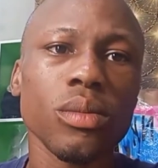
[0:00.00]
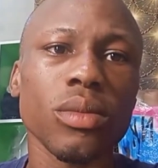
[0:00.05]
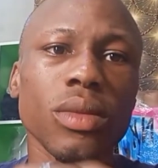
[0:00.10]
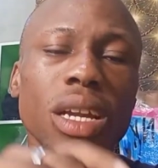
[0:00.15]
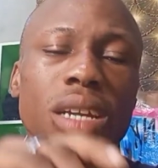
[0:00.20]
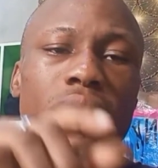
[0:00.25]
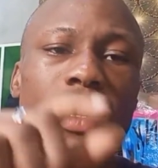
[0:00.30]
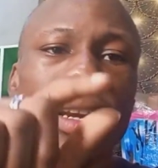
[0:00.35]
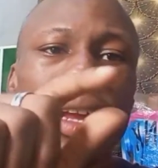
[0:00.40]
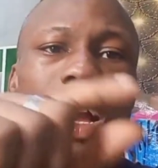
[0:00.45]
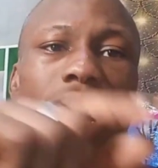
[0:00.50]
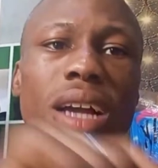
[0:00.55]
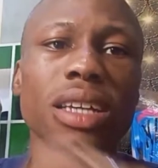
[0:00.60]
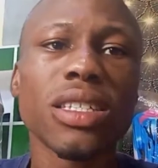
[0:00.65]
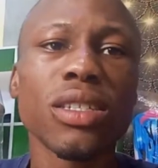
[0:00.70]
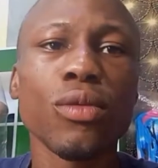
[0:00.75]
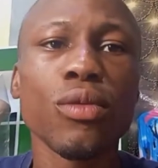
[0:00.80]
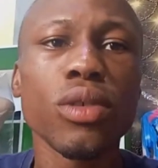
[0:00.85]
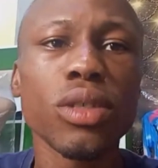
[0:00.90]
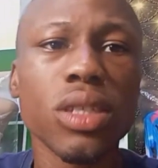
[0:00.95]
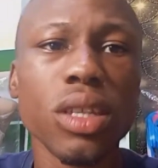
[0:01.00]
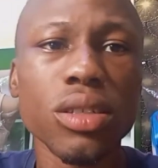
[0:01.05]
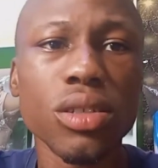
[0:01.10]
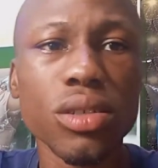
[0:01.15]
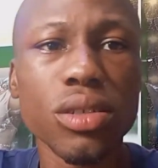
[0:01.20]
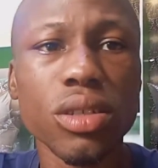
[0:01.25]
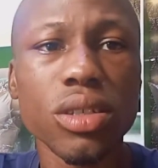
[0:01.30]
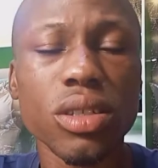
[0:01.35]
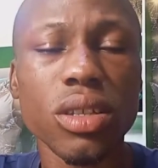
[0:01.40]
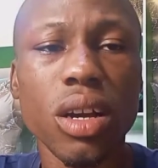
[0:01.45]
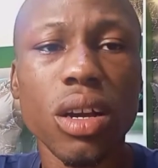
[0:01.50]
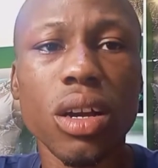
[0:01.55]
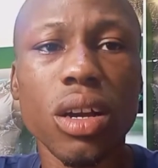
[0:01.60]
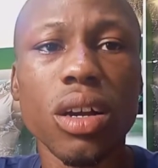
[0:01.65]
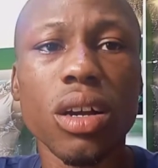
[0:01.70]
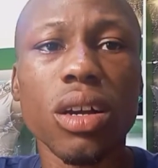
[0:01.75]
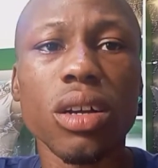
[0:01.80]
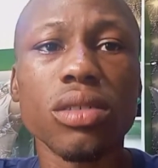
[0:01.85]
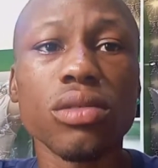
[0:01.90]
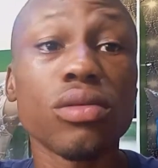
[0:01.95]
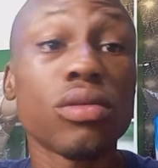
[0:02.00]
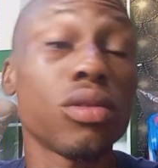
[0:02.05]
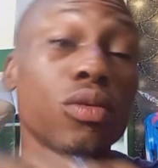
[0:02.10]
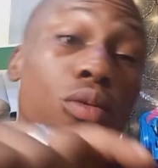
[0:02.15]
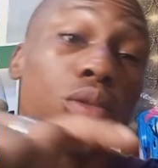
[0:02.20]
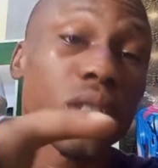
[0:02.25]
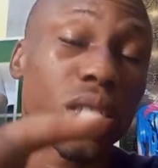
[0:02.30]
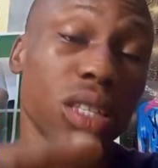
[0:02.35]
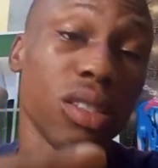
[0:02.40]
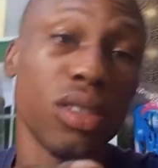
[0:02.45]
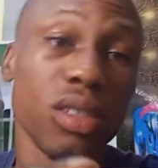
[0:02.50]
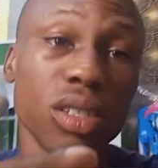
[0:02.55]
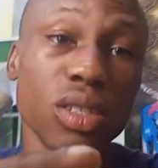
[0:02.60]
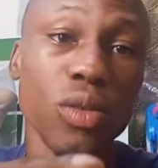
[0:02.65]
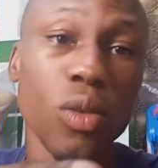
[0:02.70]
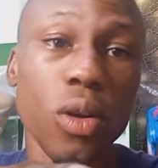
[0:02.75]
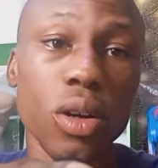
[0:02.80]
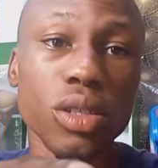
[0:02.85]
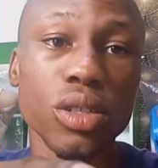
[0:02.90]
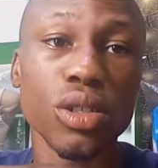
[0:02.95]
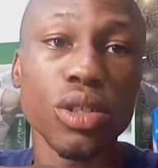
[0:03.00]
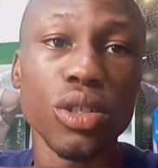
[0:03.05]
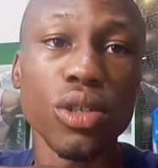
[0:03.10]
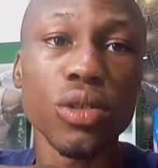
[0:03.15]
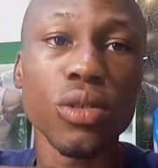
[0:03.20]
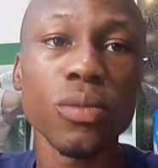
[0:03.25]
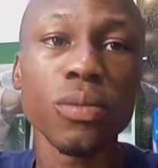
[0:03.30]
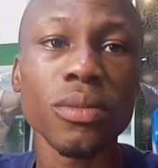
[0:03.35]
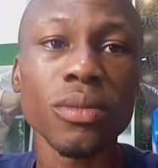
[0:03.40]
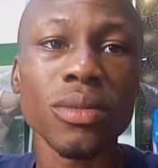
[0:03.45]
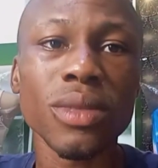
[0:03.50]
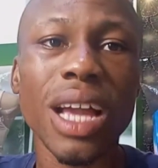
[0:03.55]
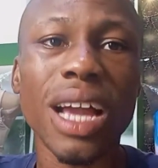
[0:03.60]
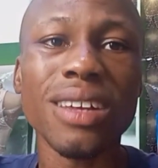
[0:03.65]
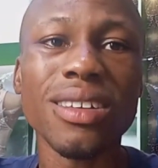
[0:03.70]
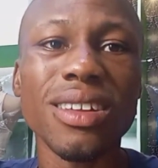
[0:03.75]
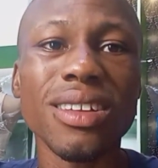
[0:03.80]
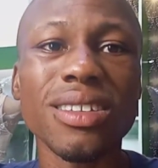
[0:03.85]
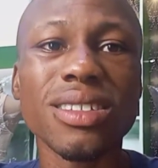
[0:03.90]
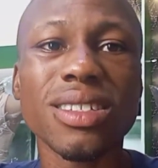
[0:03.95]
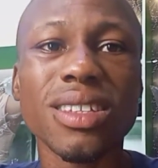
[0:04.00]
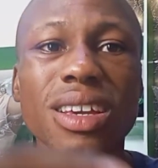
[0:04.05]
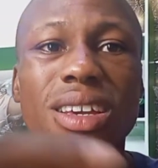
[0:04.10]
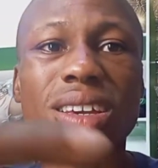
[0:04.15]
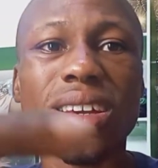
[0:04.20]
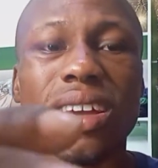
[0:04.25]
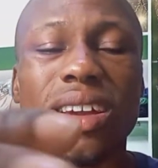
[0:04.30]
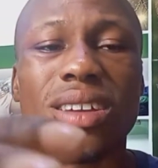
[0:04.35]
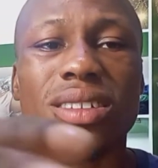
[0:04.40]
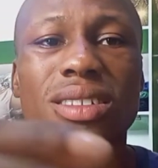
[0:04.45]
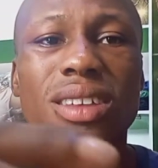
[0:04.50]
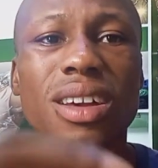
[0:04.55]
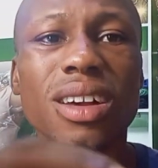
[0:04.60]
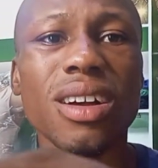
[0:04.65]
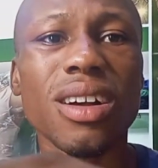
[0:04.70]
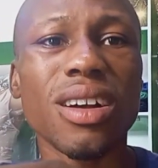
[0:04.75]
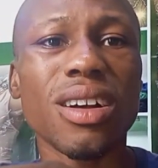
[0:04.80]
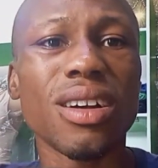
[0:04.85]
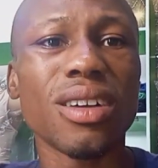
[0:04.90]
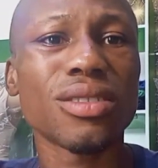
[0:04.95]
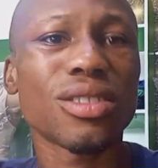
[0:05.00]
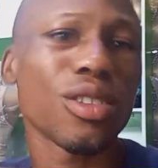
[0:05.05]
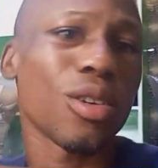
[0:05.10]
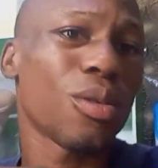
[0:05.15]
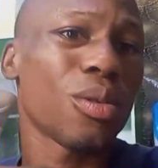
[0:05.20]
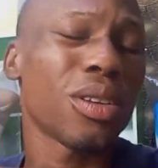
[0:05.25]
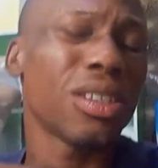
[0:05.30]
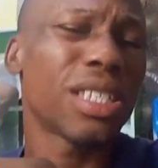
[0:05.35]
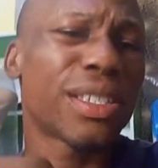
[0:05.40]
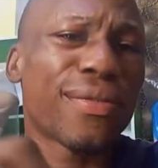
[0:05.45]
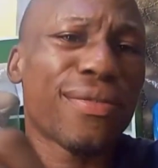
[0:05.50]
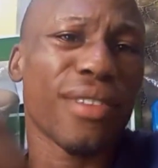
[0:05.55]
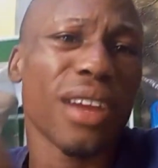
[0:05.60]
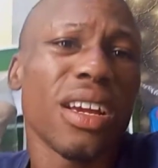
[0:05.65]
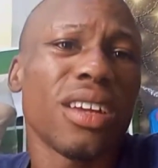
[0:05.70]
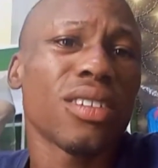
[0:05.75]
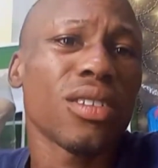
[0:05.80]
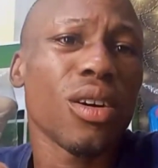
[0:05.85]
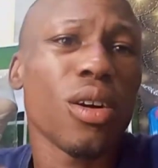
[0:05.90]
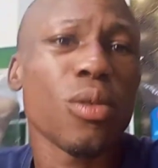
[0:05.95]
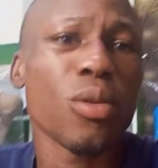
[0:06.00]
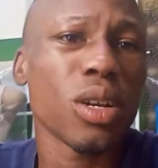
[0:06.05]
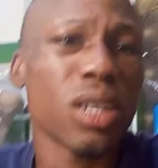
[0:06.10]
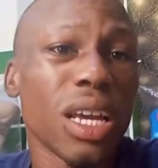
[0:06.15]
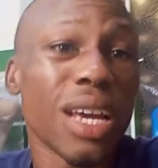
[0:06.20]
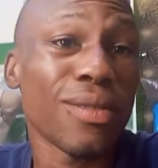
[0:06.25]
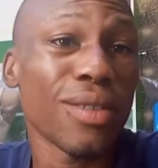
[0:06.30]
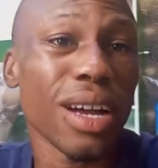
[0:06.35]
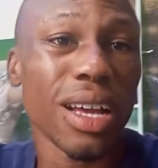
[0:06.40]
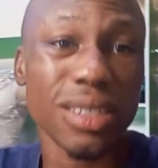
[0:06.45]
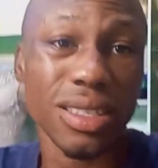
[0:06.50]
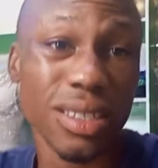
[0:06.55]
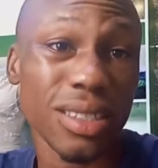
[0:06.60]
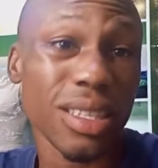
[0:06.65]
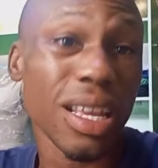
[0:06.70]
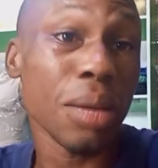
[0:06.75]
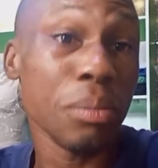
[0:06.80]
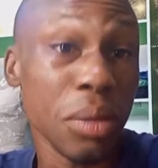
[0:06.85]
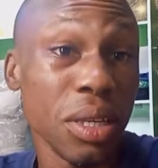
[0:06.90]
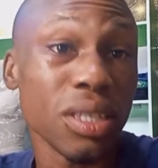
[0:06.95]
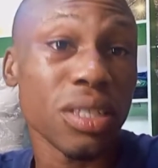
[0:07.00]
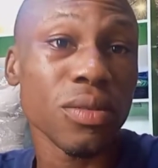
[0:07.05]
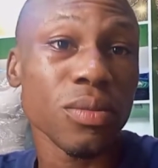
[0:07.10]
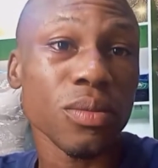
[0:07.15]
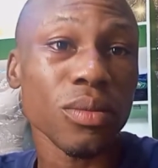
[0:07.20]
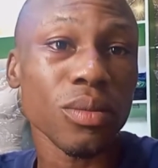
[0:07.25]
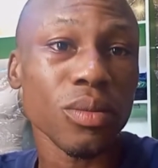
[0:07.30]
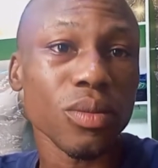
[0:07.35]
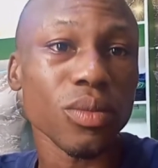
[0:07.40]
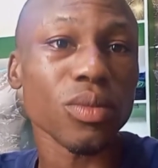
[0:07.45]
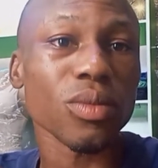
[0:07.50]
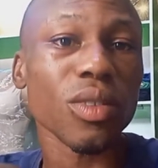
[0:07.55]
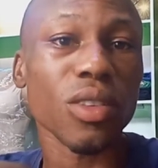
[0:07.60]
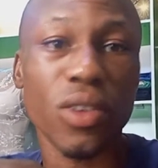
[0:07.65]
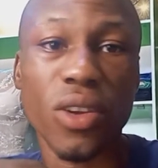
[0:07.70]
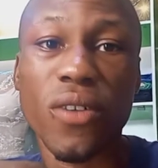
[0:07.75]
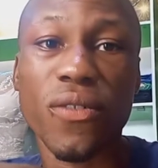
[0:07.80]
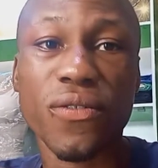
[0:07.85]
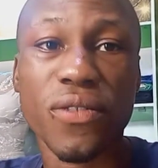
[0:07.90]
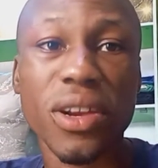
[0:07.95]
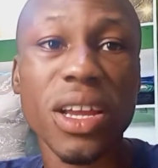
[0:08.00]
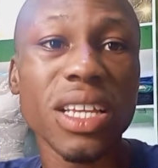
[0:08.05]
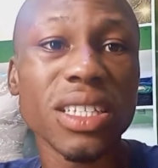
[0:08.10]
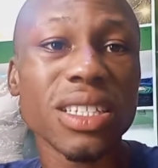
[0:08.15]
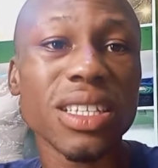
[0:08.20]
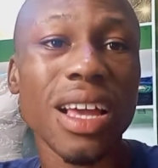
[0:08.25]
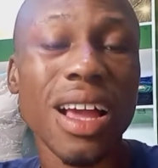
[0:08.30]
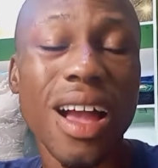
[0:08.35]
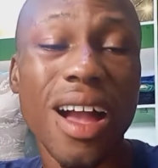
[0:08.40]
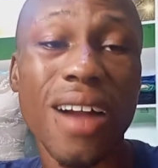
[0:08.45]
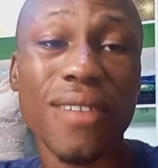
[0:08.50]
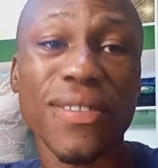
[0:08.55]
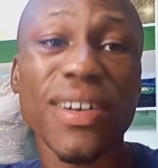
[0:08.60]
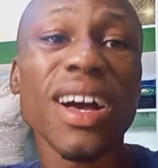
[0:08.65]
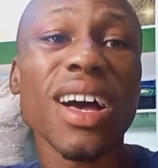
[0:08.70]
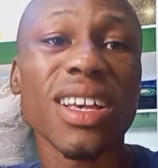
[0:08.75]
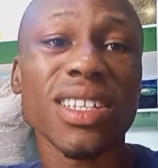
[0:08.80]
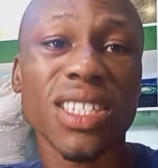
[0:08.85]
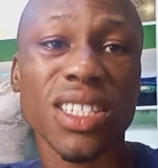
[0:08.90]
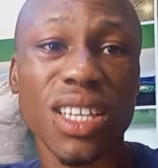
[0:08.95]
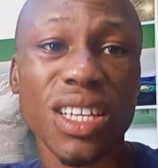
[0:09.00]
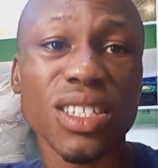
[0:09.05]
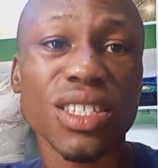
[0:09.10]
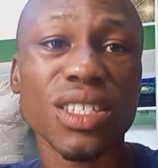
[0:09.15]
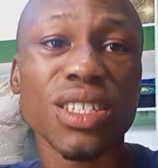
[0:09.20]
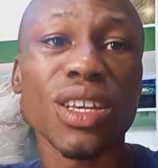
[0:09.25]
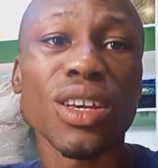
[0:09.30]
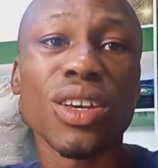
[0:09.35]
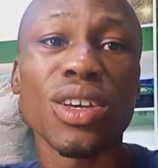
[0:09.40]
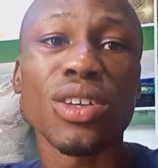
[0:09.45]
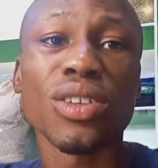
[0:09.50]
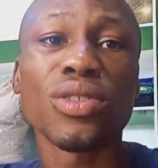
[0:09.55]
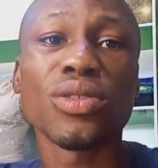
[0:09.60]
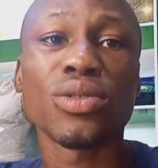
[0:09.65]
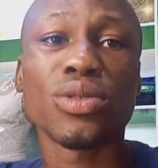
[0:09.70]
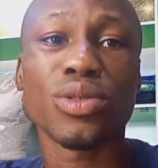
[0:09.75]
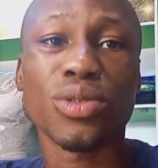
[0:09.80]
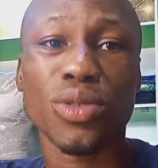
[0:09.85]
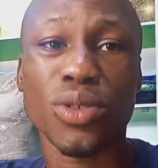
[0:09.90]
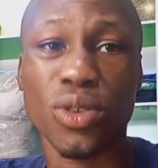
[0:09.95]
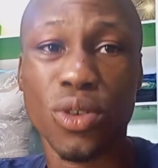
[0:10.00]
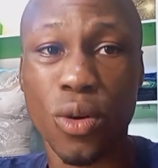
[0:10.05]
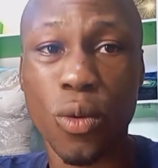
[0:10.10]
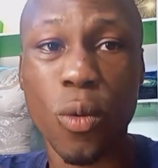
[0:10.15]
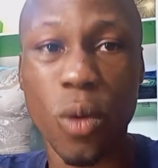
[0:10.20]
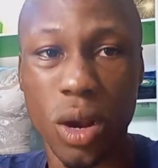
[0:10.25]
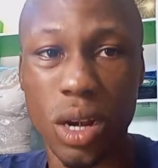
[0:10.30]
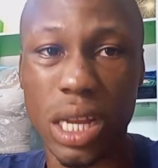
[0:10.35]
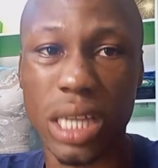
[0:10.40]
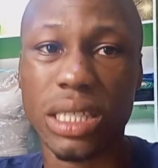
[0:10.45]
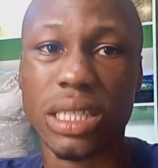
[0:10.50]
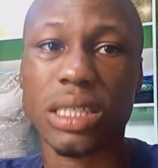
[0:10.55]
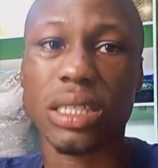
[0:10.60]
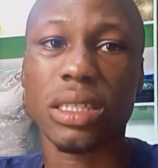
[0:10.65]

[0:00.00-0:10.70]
And then I asked him, who sent this coin to you? And then he said, some of his friend or whatever. I said, that means your friends have access to your wallet.